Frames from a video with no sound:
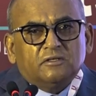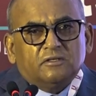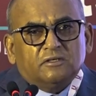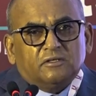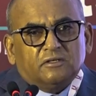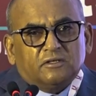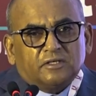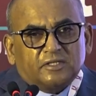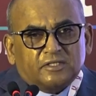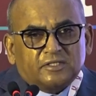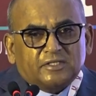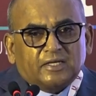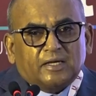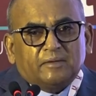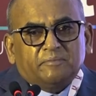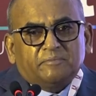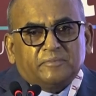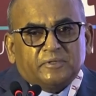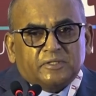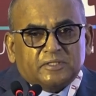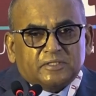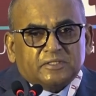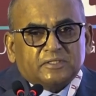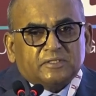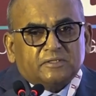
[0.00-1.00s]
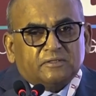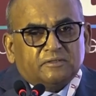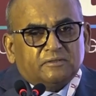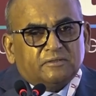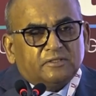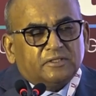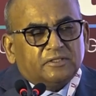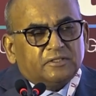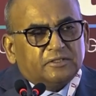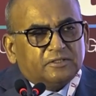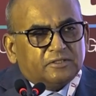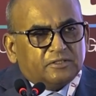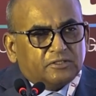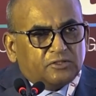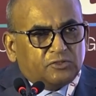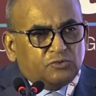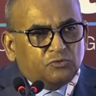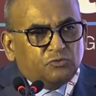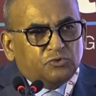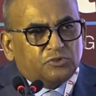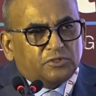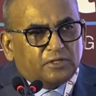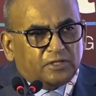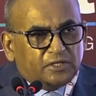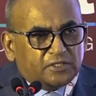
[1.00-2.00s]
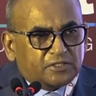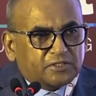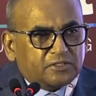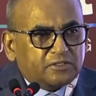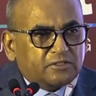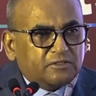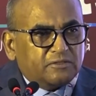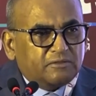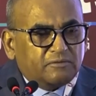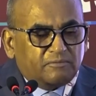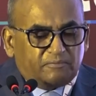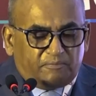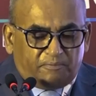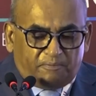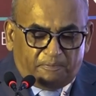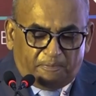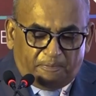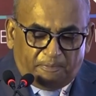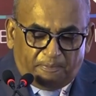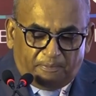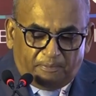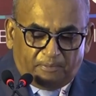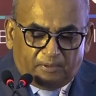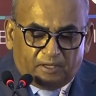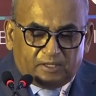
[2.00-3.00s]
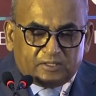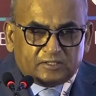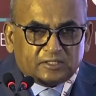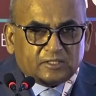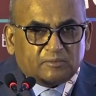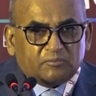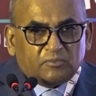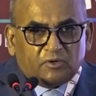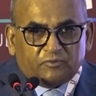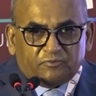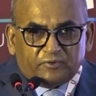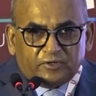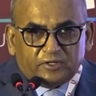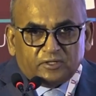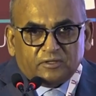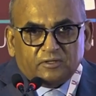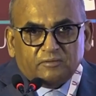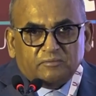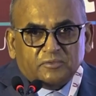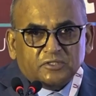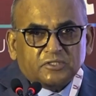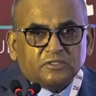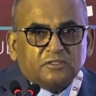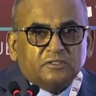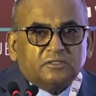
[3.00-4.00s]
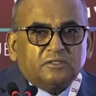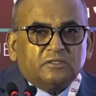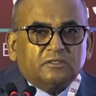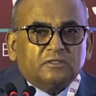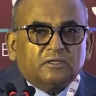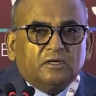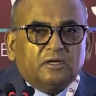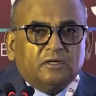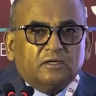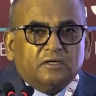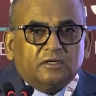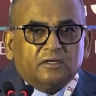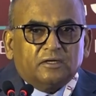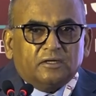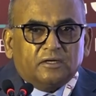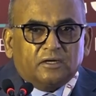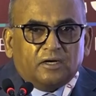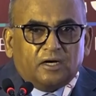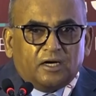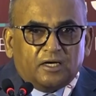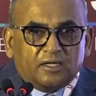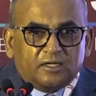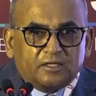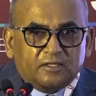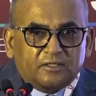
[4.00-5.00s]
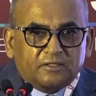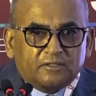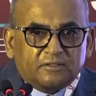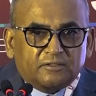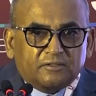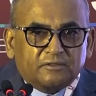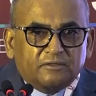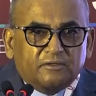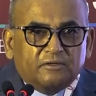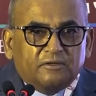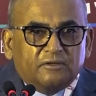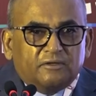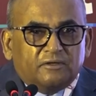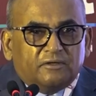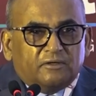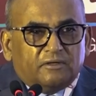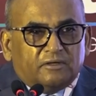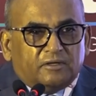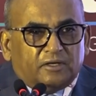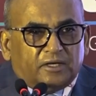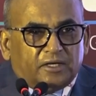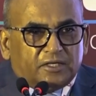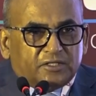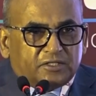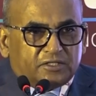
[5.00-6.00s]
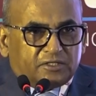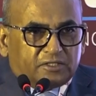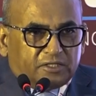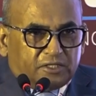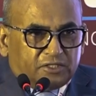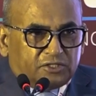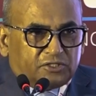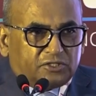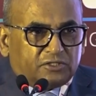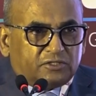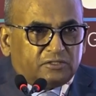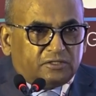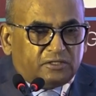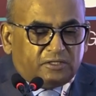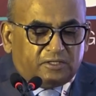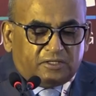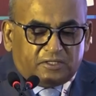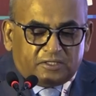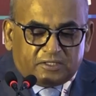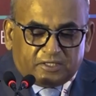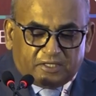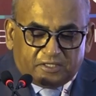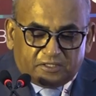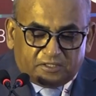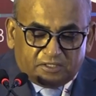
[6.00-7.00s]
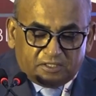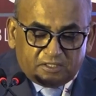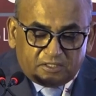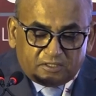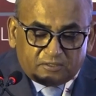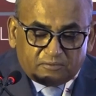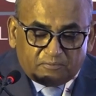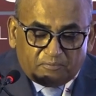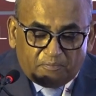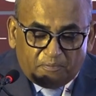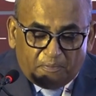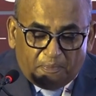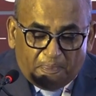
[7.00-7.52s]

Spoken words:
examples. There is a huge list. Some of it Mr. Anand has touched in his address.